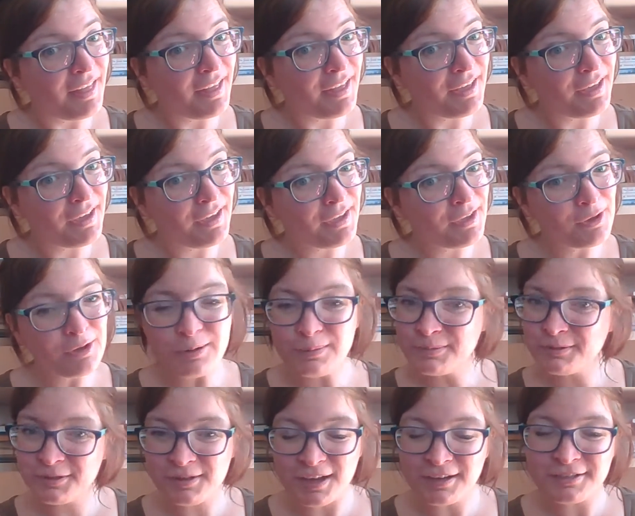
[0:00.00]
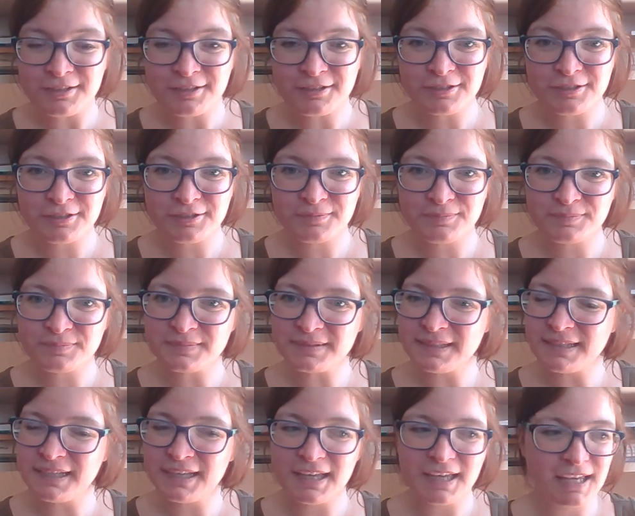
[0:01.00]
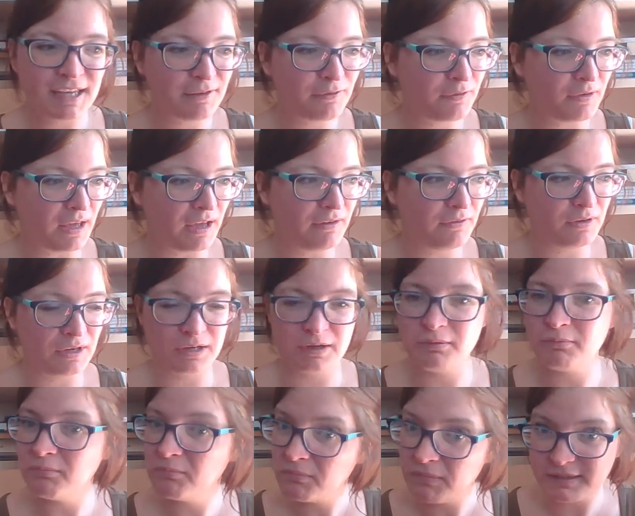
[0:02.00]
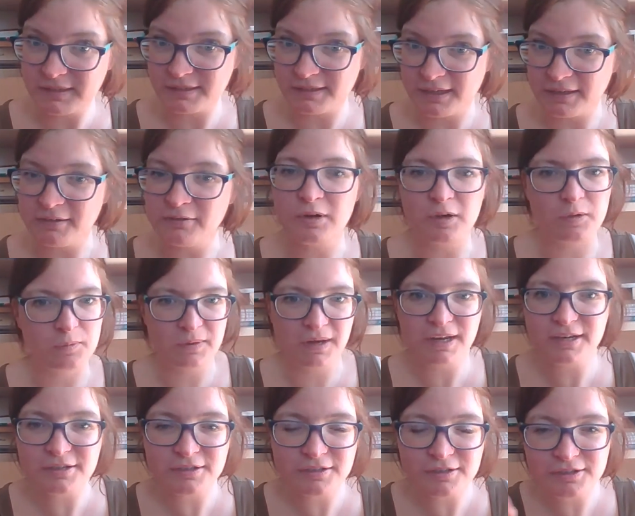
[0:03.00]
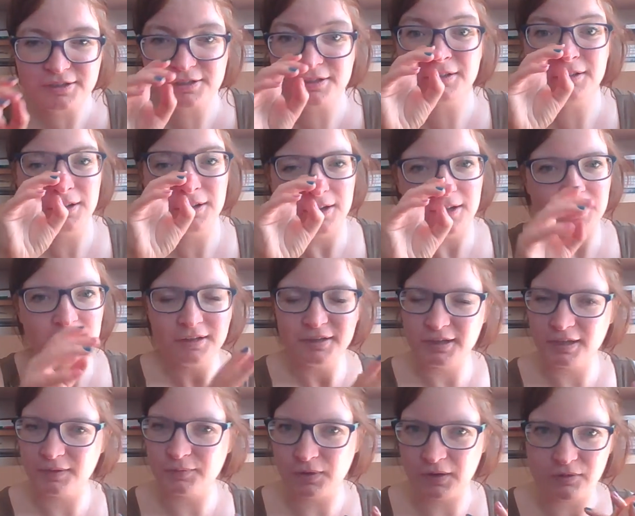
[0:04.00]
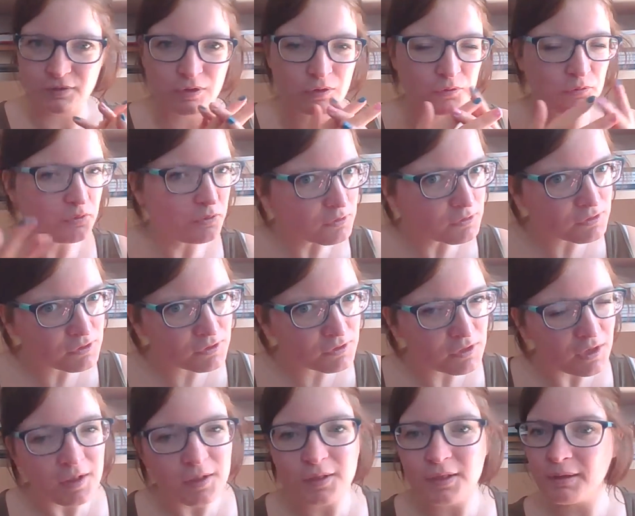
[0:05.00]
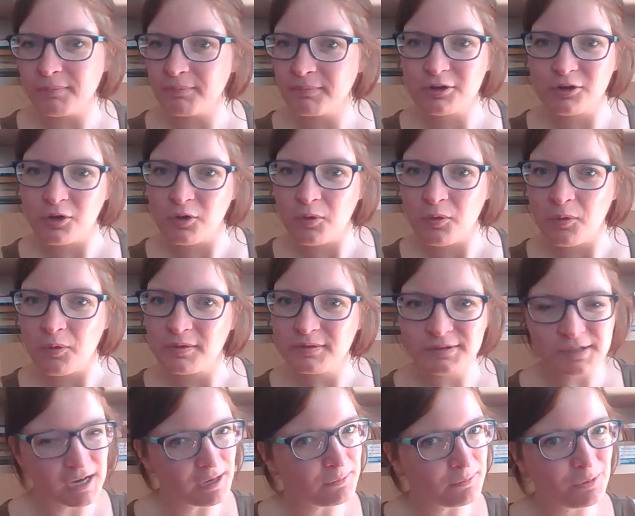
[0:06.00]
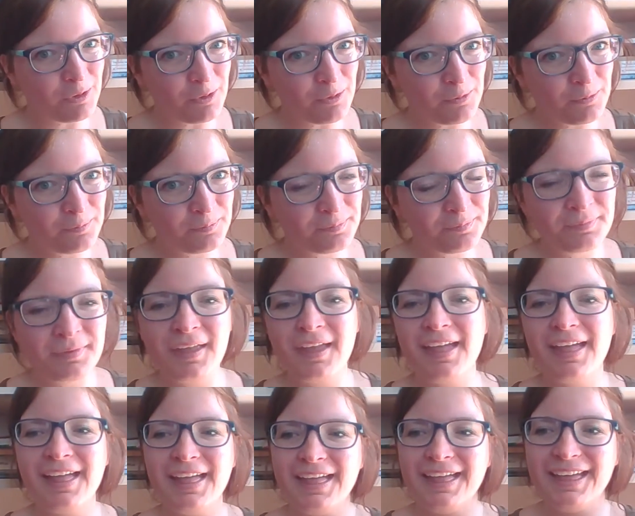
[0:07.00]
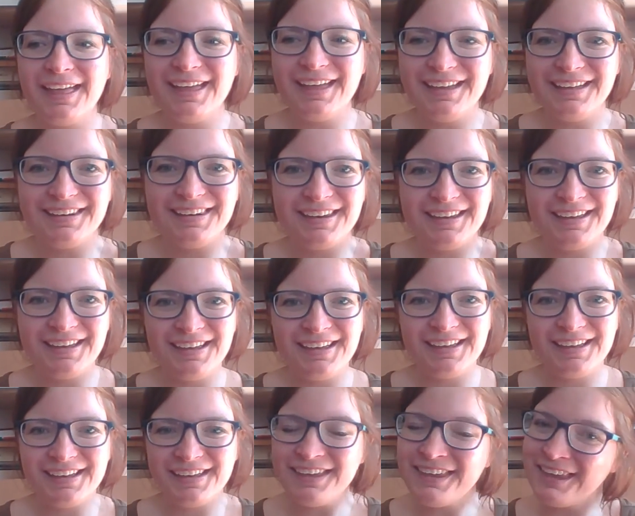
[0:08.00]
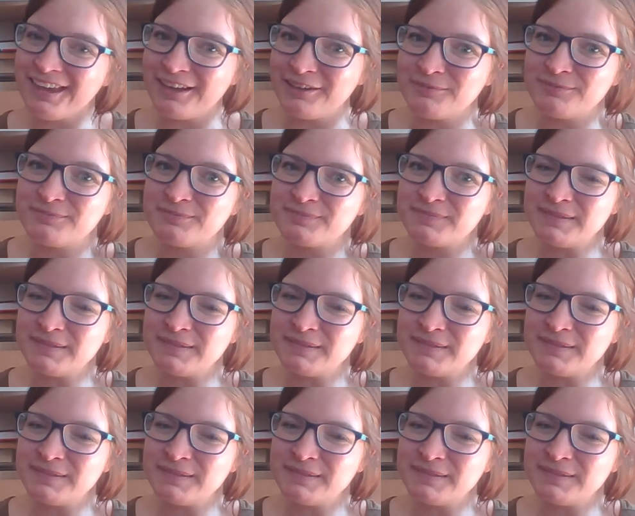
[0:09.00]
I hope you liked it. If you have any, as I said, recommendations, if you have any thoughts, let me know down below. And yeah,